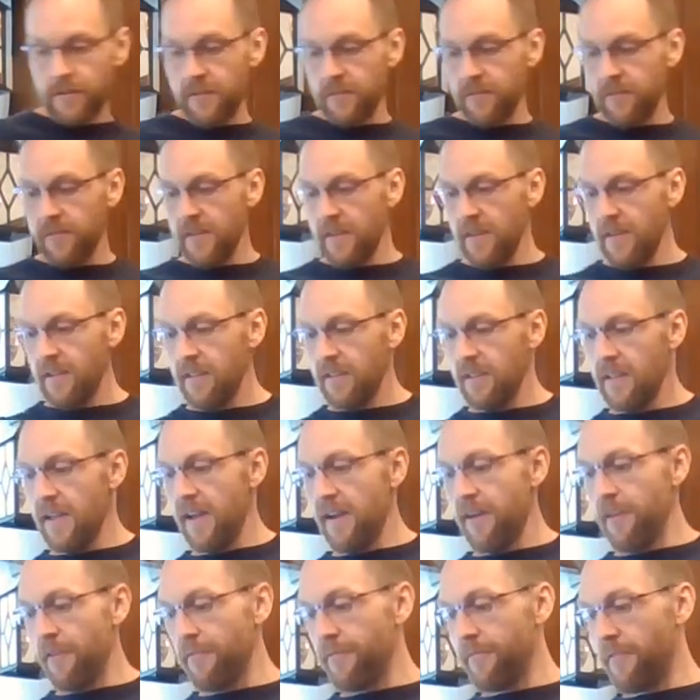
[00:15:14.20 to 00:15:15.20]
to stick it in the
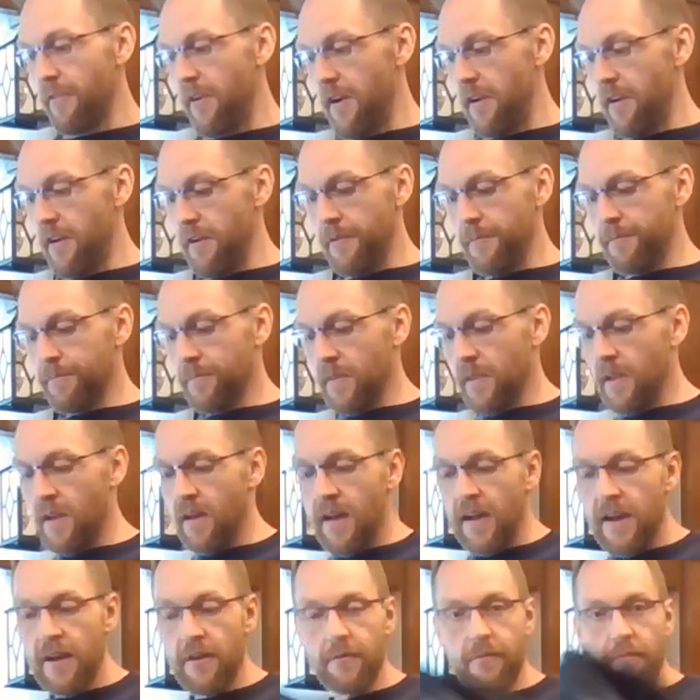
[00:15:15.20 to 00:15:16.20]
air fryer.
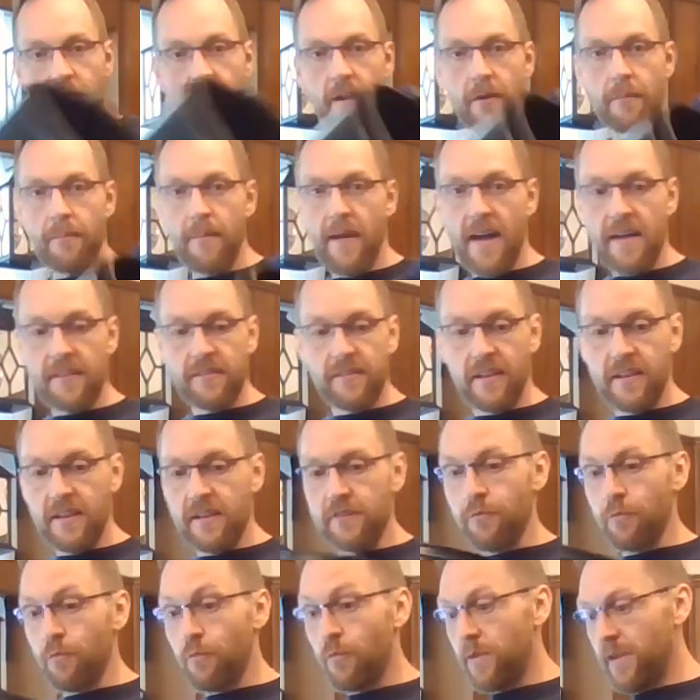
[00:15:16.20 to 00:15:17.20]
Air fryer basket
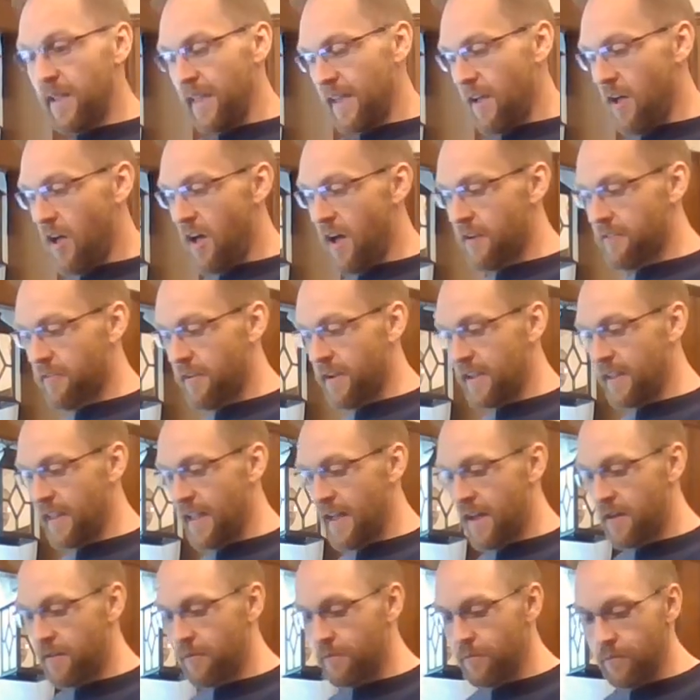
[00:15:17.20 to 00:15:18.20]
is really hot right
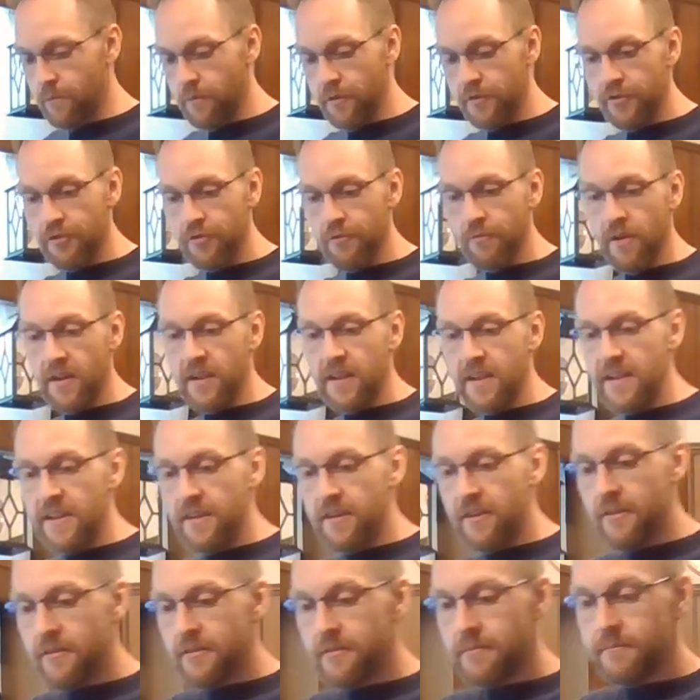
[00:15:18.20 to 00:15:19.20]
now. What you want to
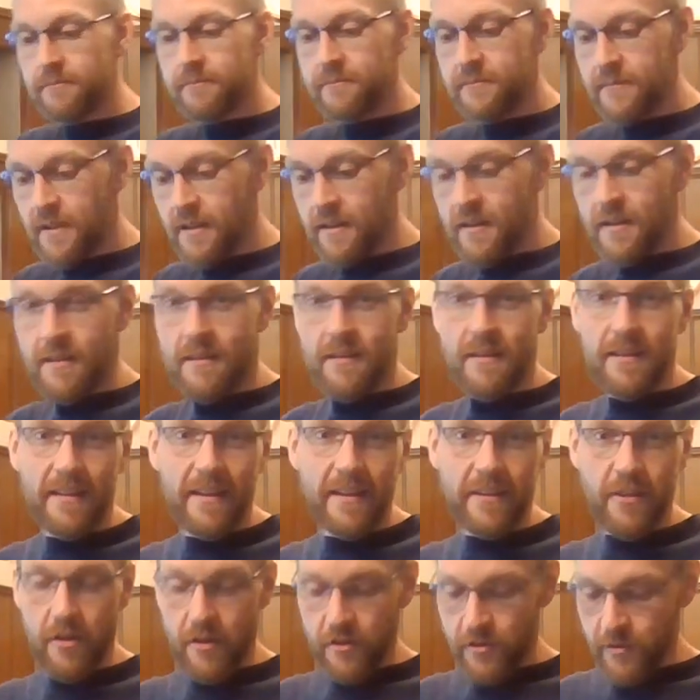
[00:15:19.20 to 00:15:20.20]
hear,
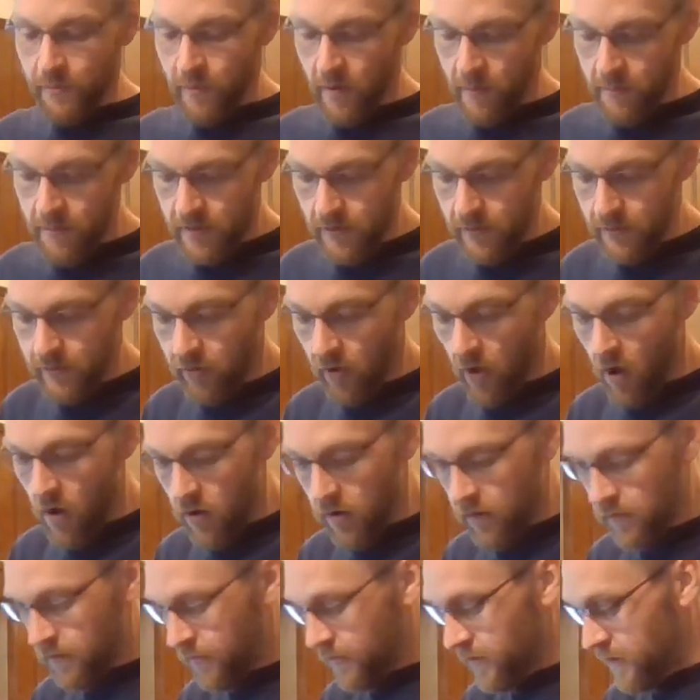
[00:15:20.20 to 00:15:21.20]
I know I should probably use
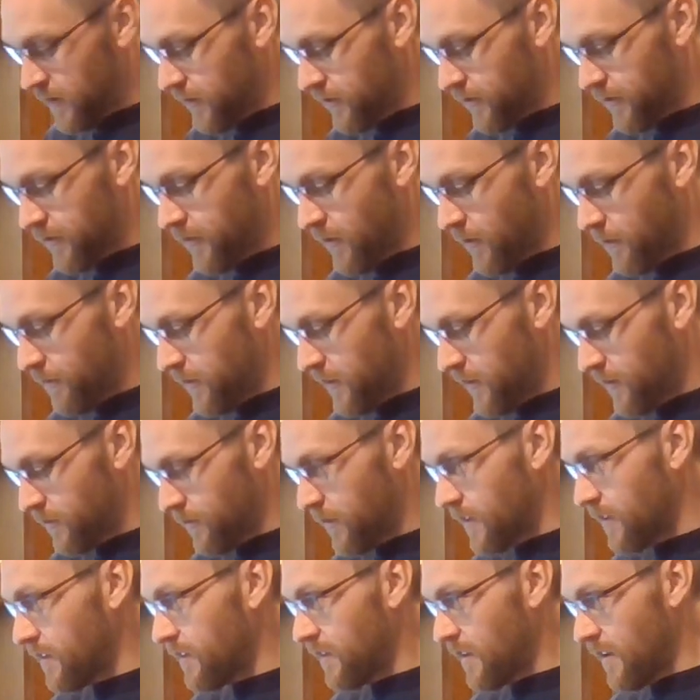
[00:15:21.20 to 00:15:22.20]
tongs for this or something,
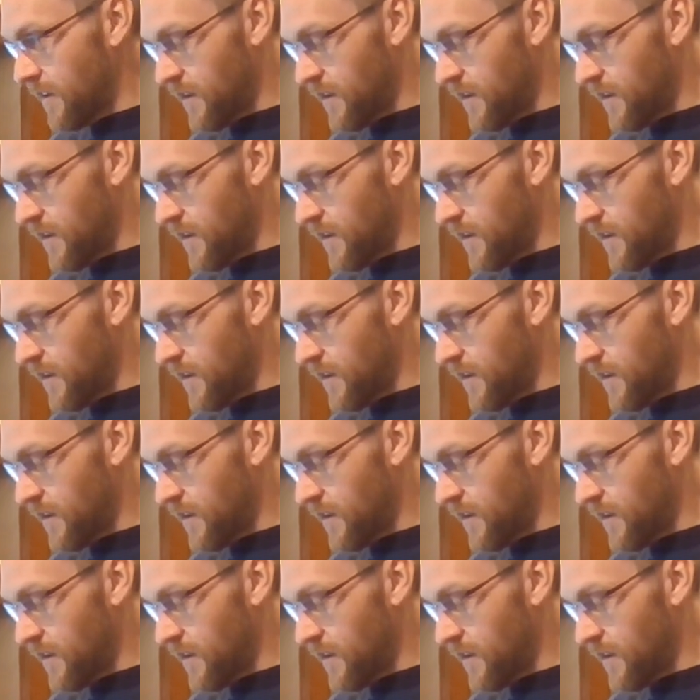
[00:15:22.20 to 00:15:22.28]
but